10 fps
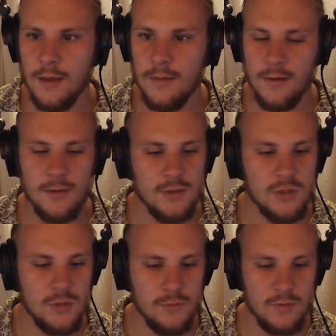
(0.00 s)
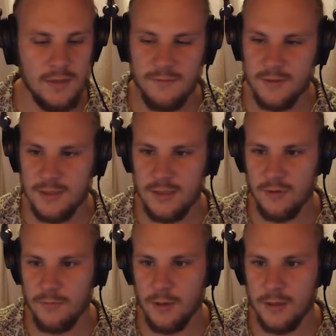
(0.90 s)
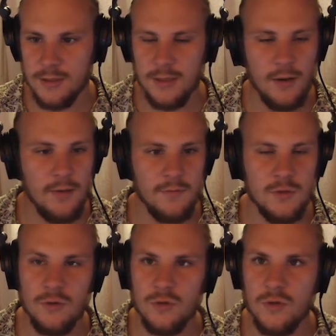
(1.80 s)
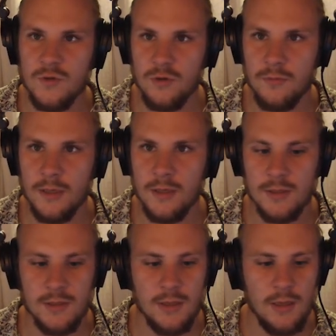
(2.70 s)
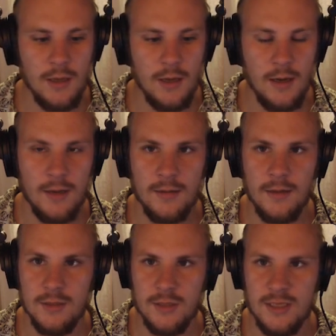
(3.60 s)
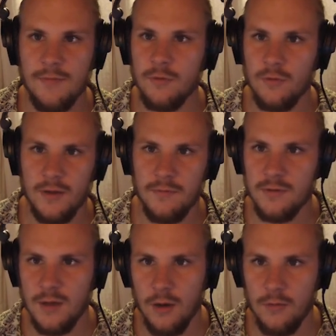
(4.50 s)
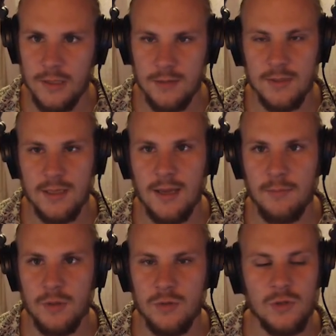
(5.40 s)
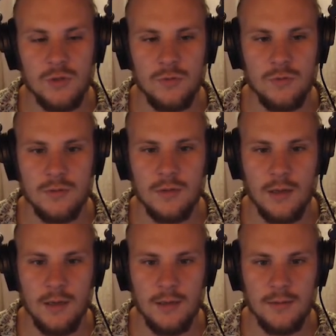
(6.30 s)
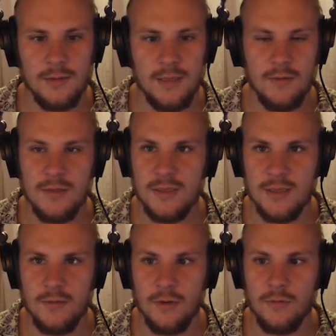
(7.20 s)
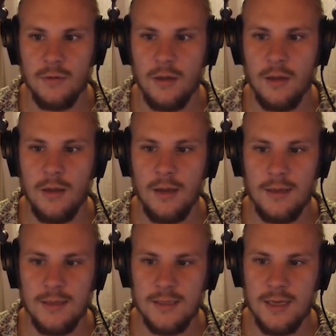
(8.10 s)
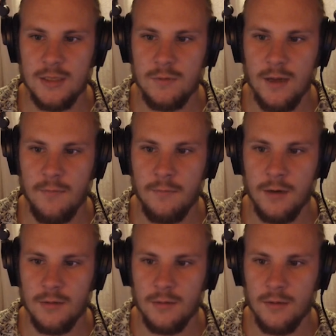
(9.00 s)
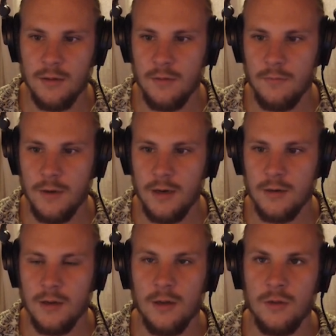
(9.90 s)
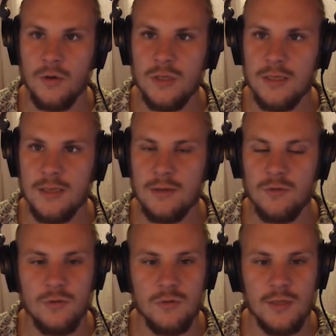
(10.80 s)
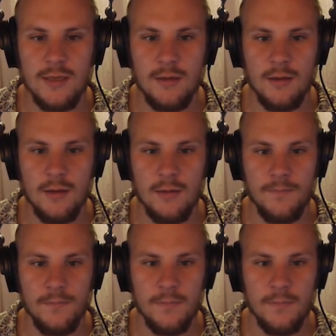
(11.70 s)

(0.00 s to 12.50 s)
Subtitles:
And here there's two different stereo plugins. Now I've chosen two because there's several different algorithms that can be used to generate stereo. In this case, we have one where noise is introduced in the